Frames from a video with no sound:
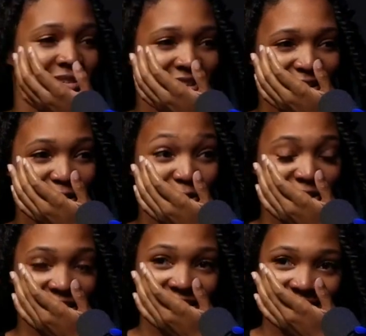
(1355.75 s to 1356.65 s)
Stop
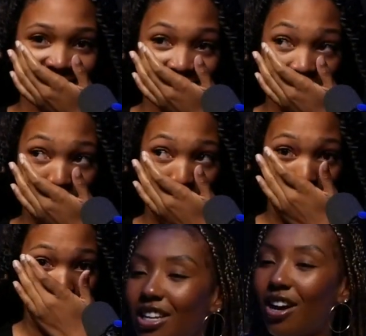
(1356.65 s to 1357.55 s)
jumping to
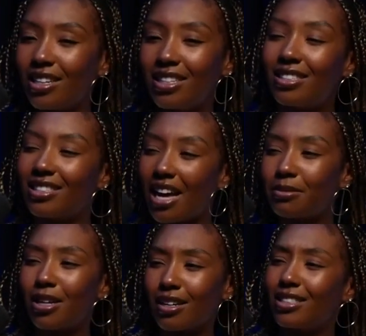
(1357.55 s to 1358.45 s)
conclusions, and y'all need to
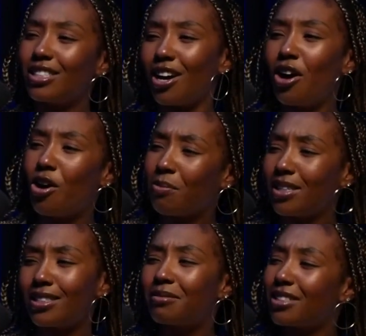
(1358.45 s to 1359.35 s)
stop talking to y'all
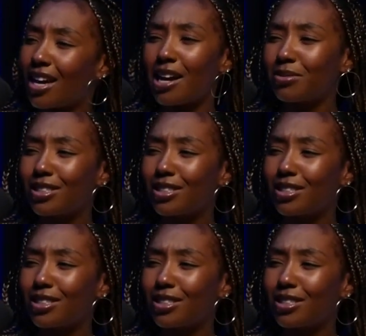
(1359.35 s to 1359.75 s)
homies sometimes.